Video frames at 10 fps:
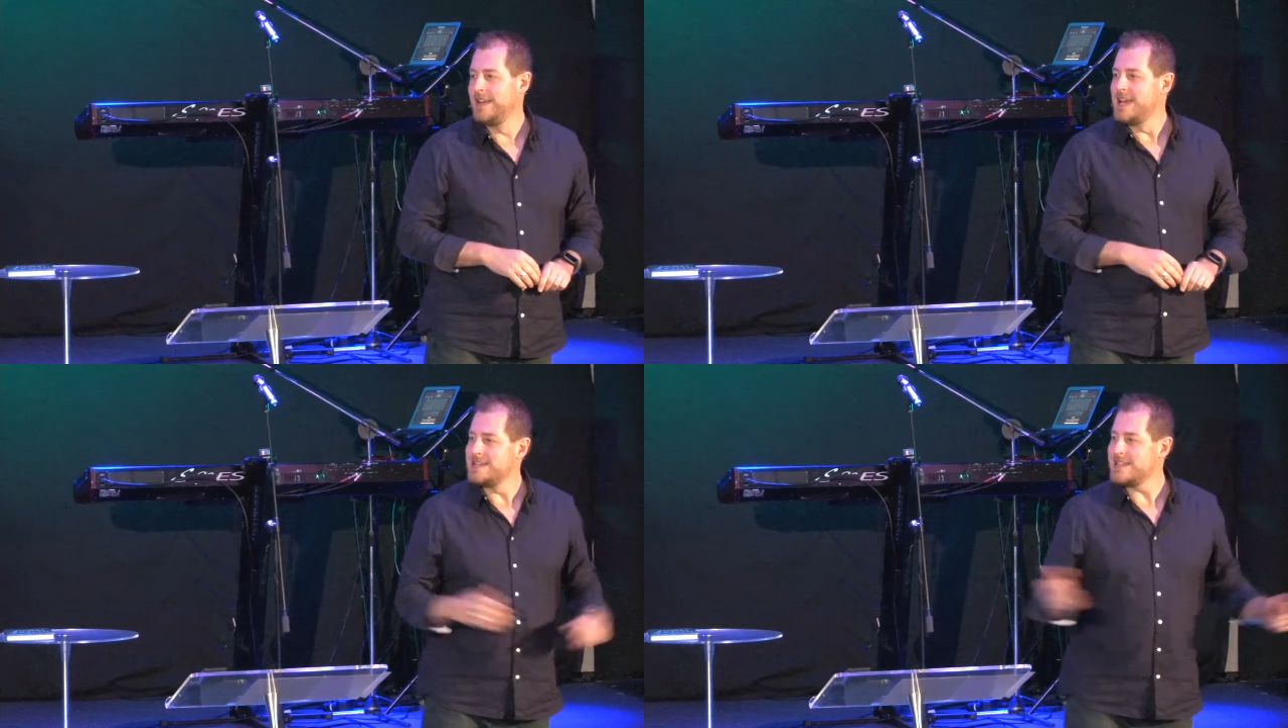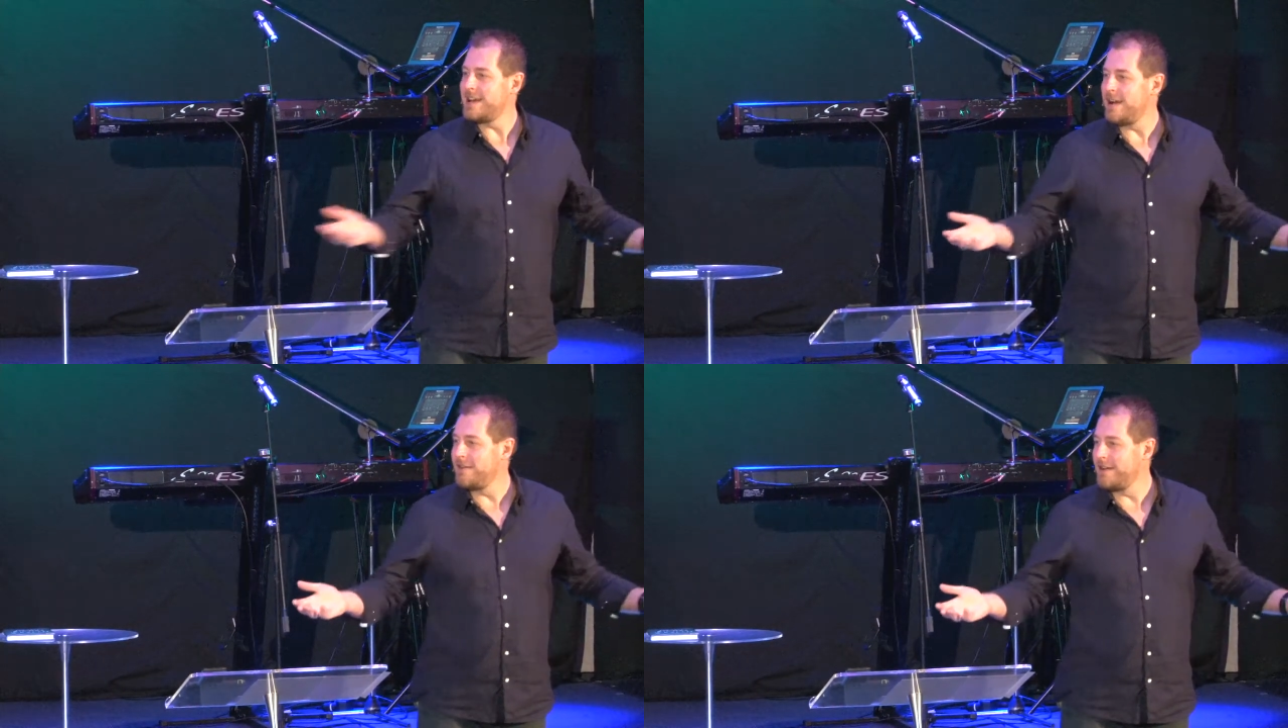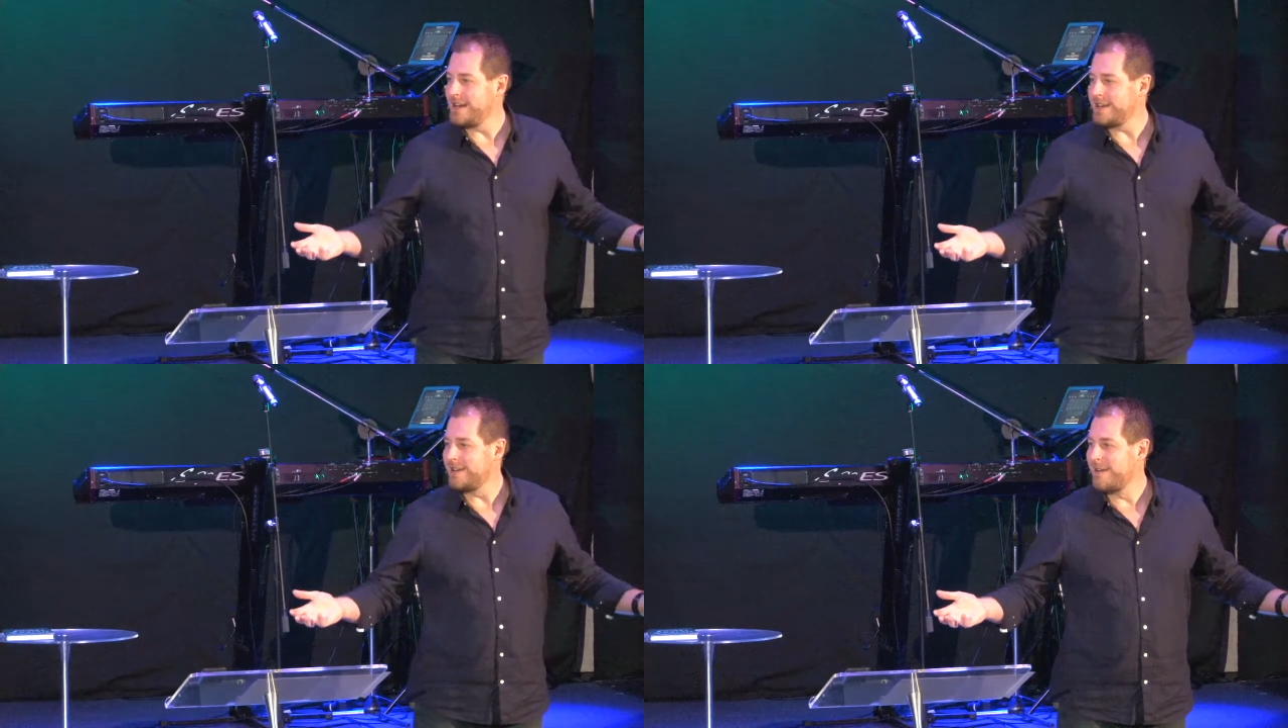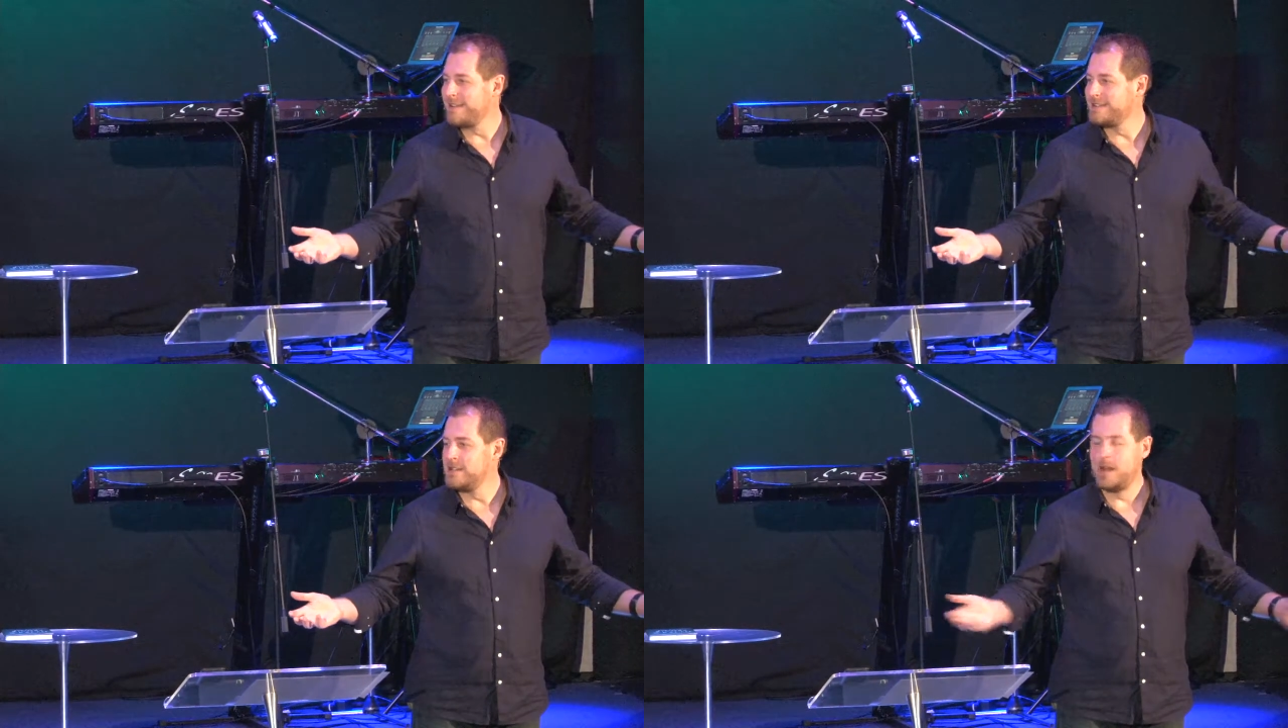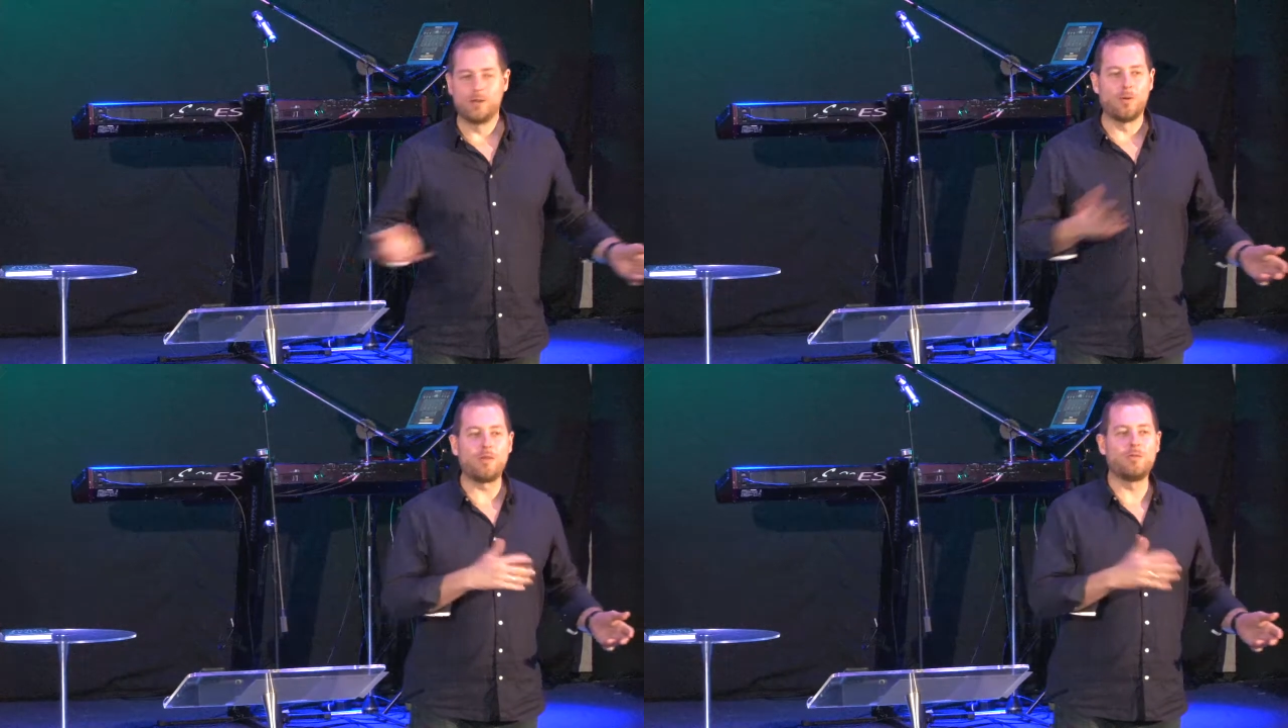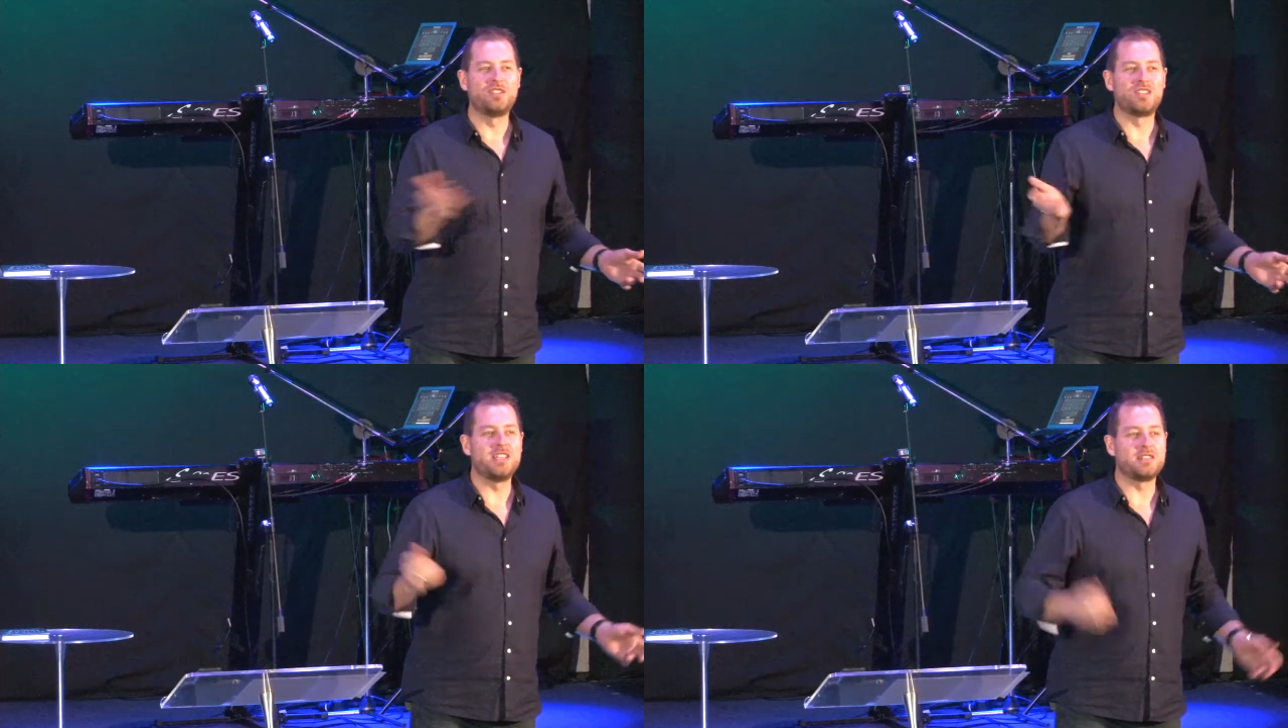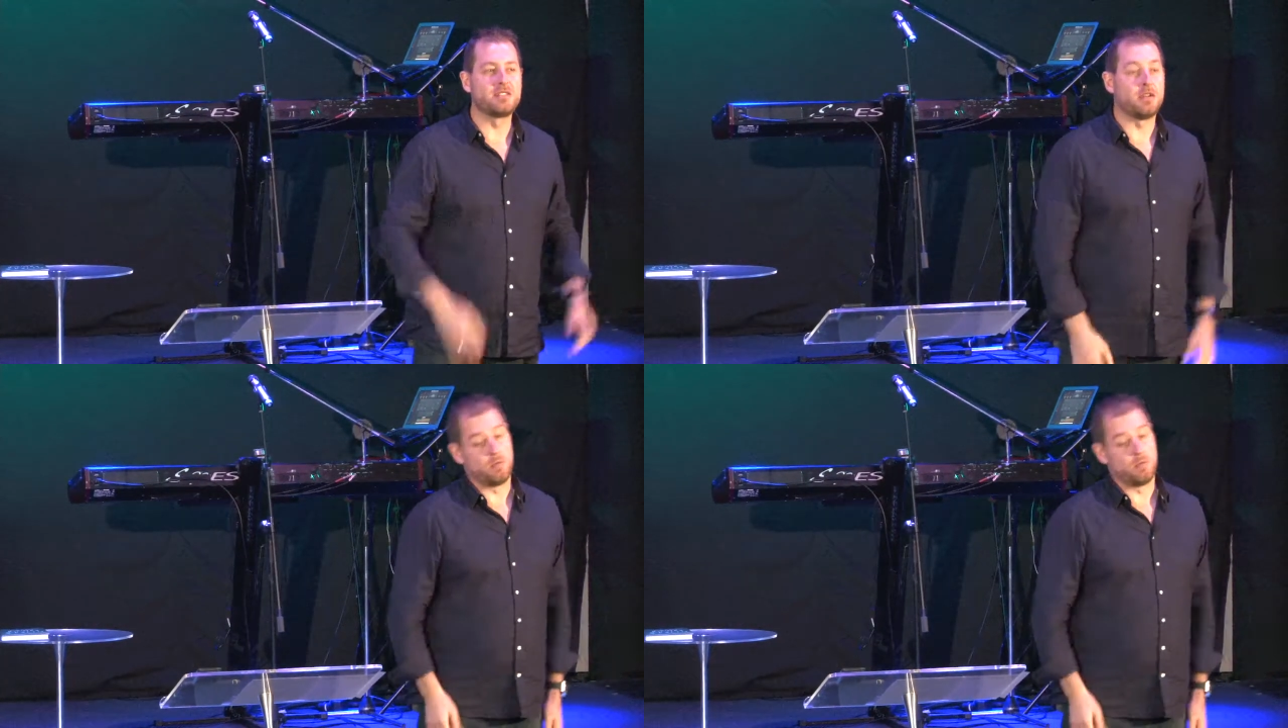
Isn't that ironic? What would Jesus do?